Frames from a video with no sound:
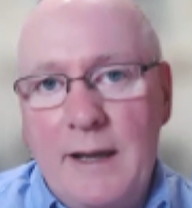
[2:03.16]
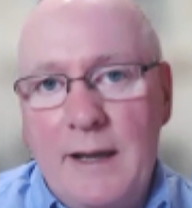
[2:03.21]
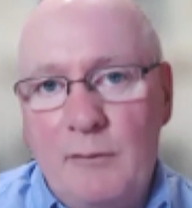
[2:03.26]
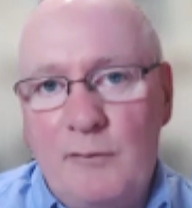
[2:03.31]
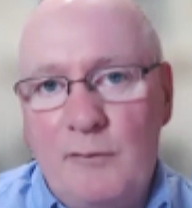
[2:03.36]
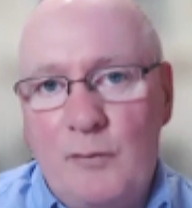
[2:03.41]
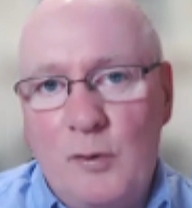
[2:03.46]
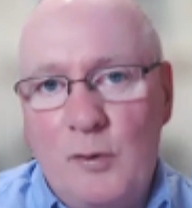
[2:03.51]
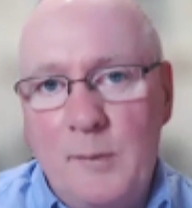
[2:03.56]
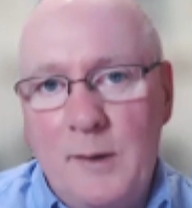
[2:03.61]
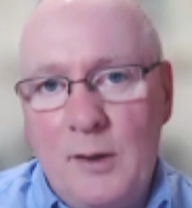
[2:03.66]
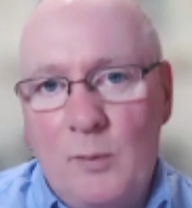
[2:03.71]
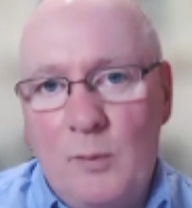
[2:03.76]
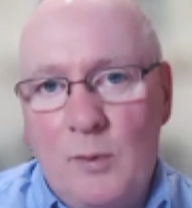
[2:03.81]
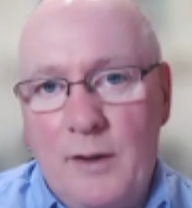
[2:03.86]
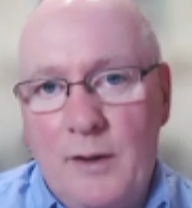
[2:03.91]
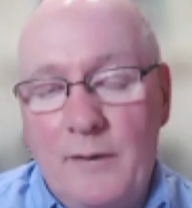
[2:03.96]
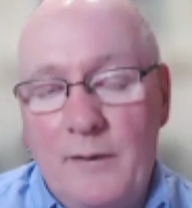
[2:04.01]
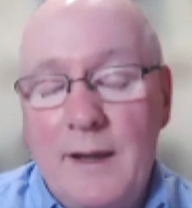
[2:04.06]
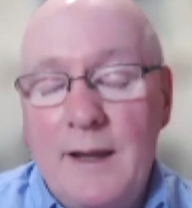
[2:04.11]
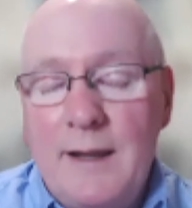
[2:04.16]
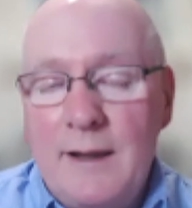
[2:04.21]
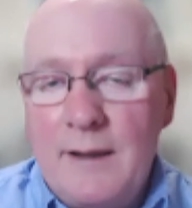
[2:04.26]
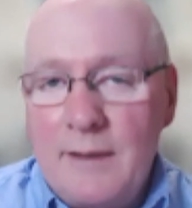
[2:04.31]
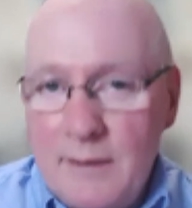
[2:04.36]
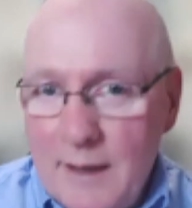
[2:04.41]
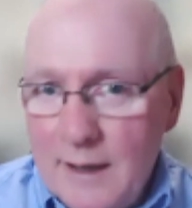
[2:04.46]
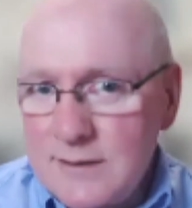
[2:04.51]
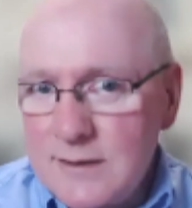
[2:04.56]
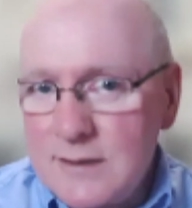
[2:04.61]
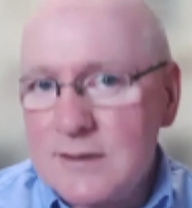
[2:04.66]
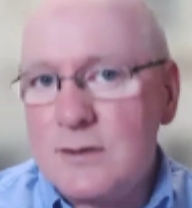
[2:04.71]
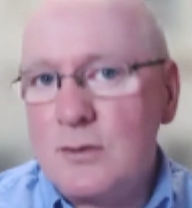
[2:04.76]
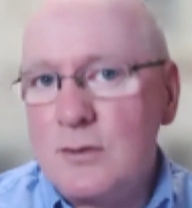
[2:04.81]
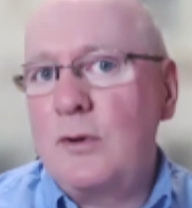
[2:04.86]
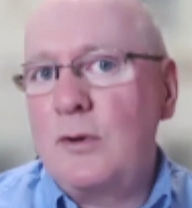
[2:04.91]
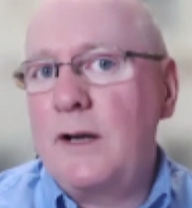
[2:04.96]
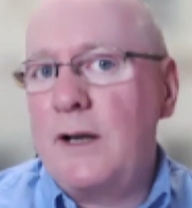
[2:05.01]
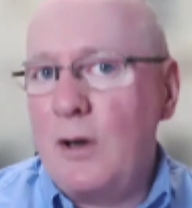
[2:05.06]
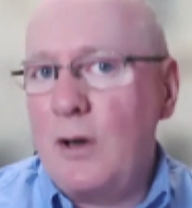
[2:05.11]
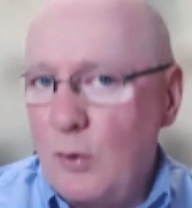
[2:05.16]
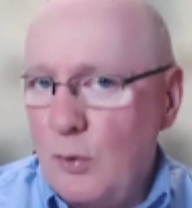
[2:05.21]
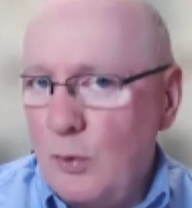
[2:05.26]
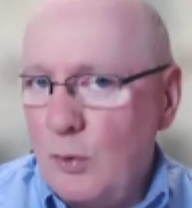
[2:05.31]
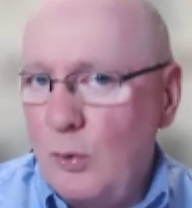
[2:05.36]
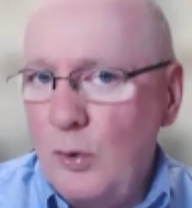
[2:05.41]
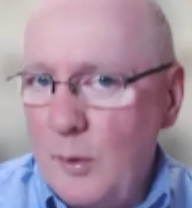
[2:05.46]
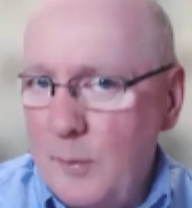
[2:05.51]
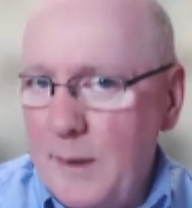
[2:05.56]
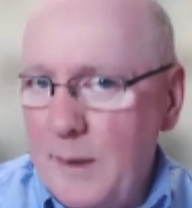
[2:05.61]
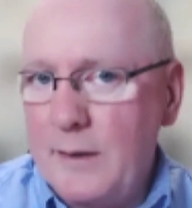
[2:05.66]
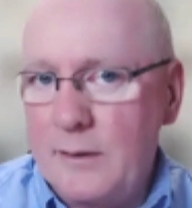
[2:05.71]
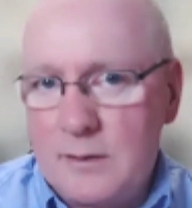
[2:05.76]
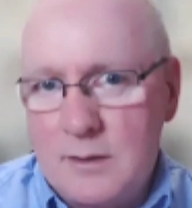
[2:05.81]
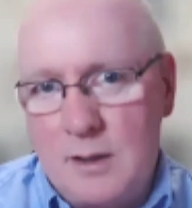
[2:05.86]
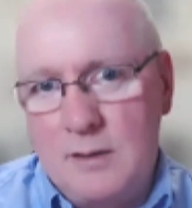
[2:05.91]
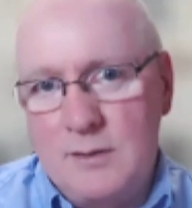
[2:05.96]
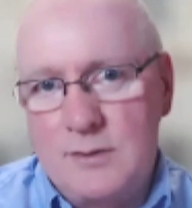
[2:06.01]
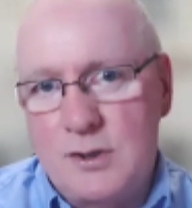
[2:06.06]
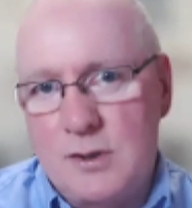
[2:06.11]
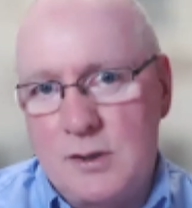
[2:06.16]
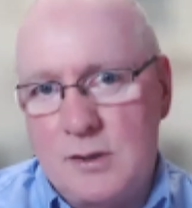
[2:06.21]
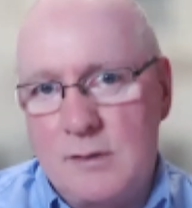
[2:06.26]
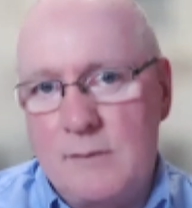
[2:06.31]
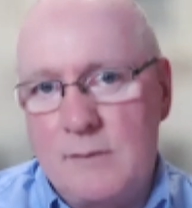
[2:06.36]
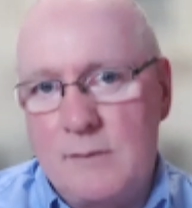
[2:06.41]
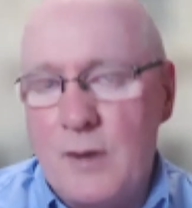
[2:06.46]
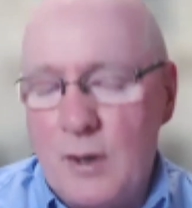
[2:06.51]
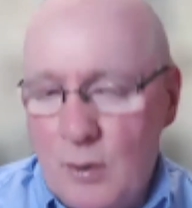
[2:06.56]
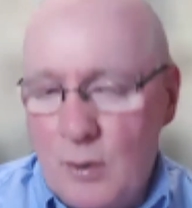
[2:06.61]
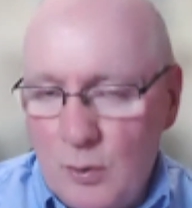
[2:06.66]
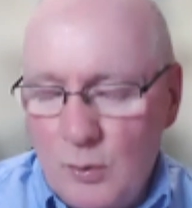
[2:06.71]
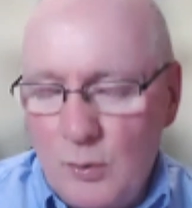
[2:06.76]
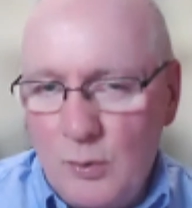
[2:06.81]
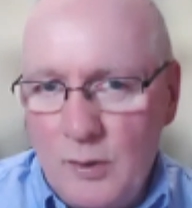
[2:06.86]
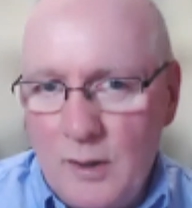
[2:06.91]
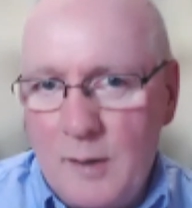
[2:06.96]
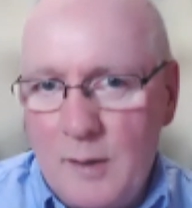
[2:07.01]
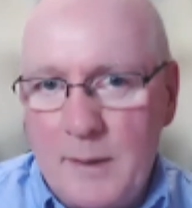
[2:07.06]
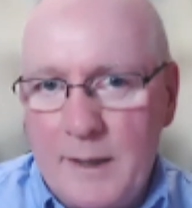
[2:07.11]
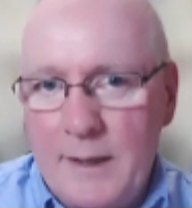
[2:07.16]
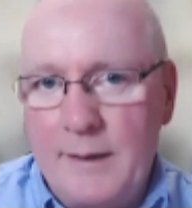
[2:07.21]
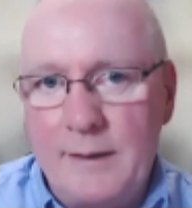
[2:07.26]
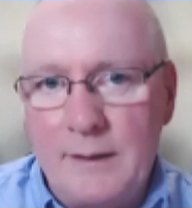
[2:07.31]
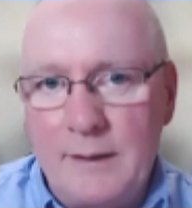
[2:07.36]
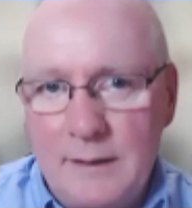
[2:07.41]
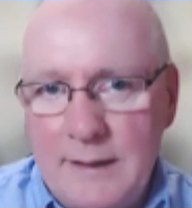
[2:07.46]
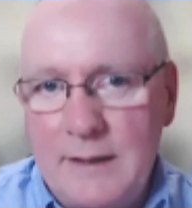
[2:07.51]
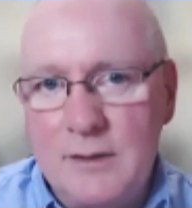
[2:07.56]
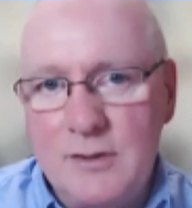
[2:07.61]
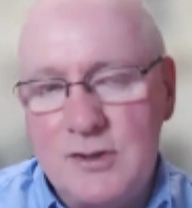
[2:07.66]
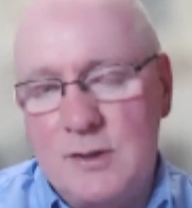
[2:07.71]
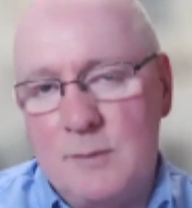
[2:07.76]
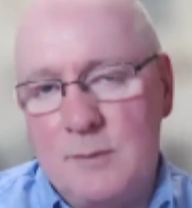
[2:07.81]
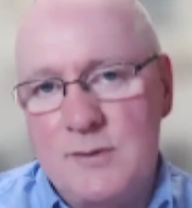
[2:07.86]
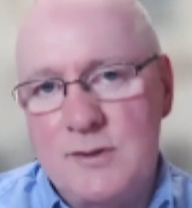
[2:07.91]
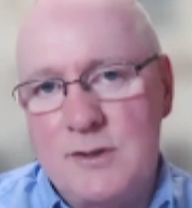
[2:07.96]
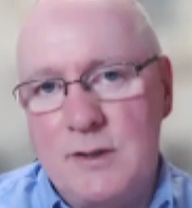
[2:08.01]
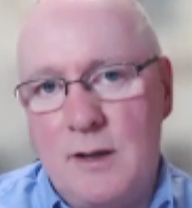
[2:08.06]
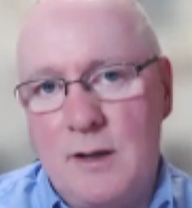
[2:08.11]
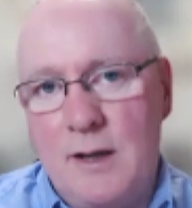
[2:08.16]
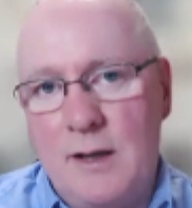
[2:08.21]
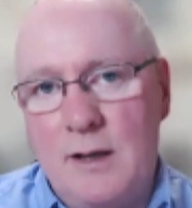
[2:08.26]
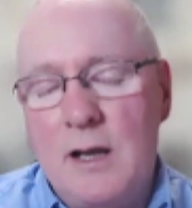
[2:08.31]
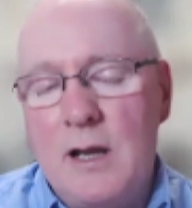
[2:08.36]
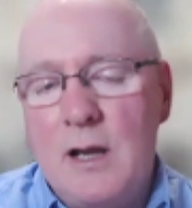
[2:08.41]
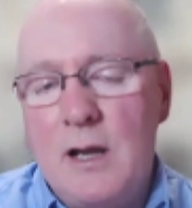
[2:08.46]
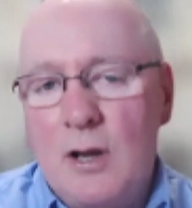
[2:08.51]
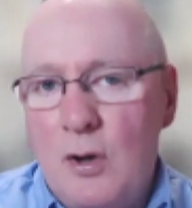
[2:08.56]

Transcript: in Formula One. That's a story all about culture, all about leadership style,